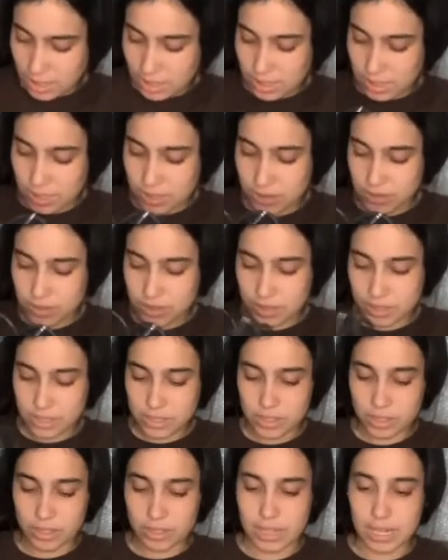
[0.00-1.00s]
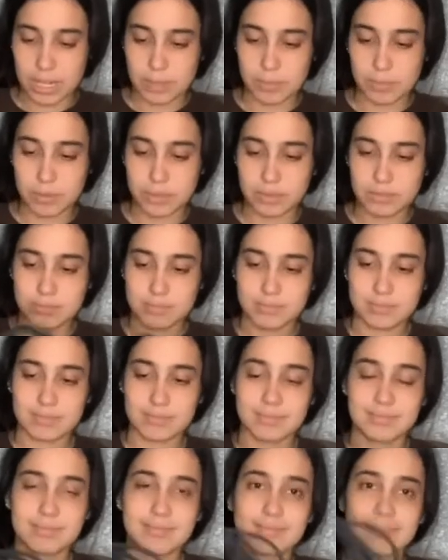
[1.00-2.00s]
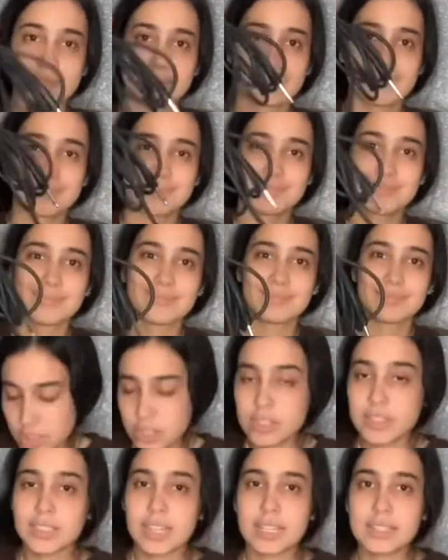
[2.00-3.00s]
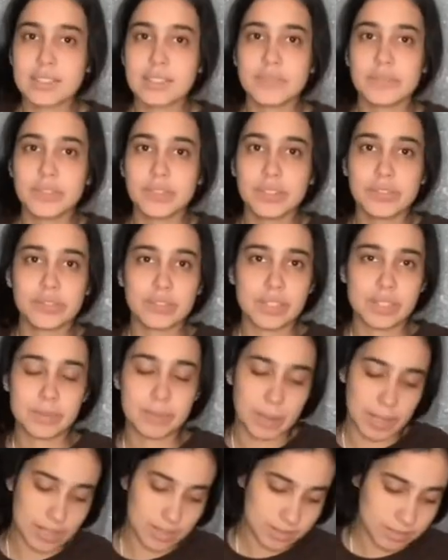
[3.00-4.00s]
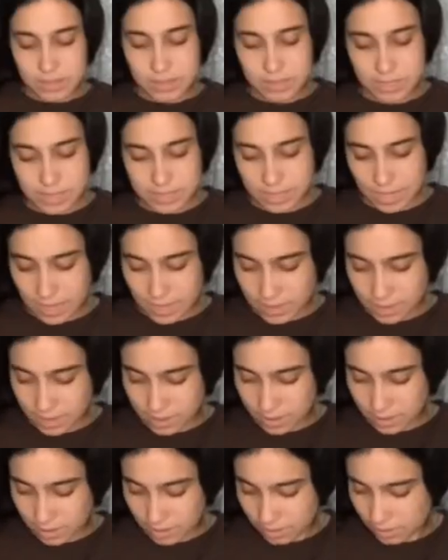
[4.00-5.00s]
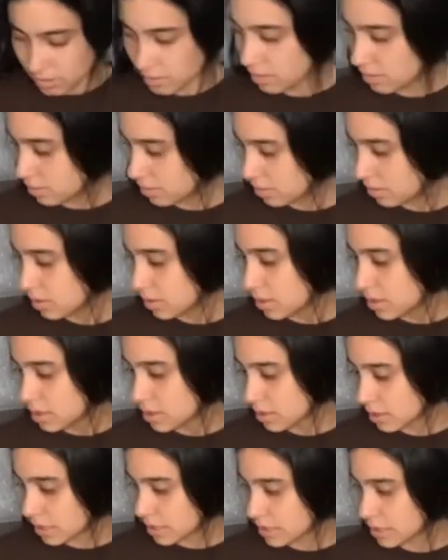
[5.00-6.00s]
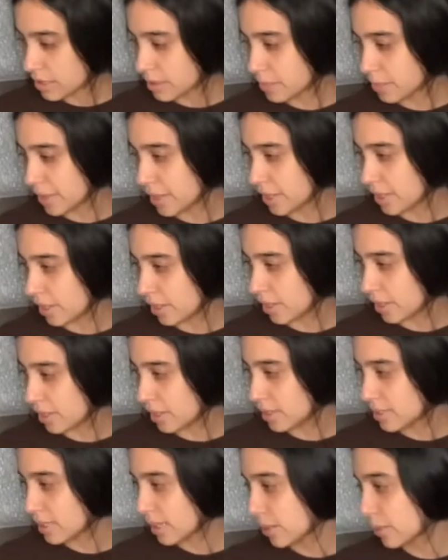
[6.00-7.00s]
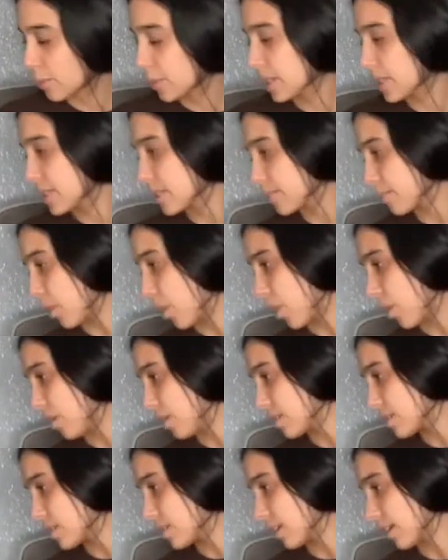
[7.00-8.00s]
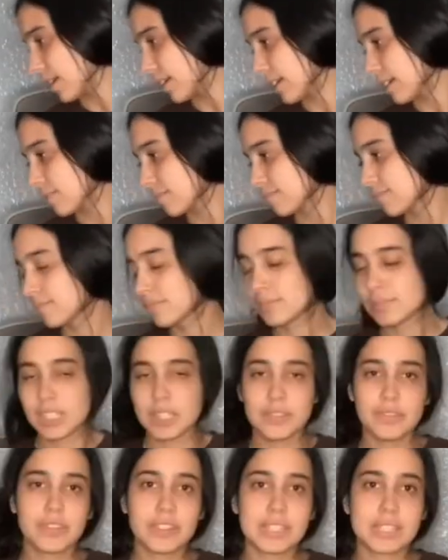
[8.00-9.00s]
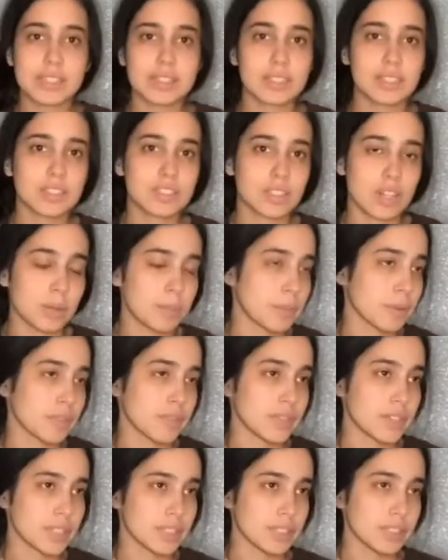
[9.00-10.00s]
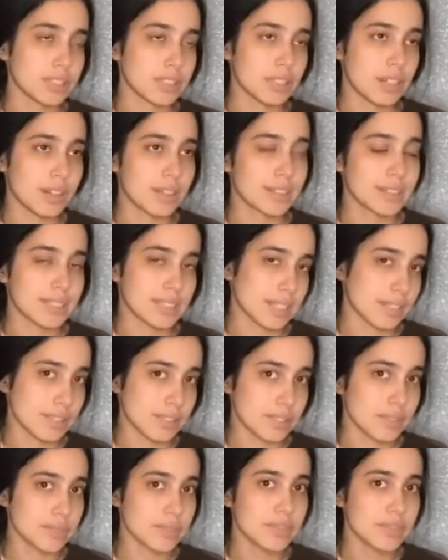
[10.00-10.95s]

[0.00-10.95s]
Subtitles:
here's the guitar cable. So that's it for the first part. This case is pretty good. It's like really small. It's not like fits the guitar perfectly. It's not excessive.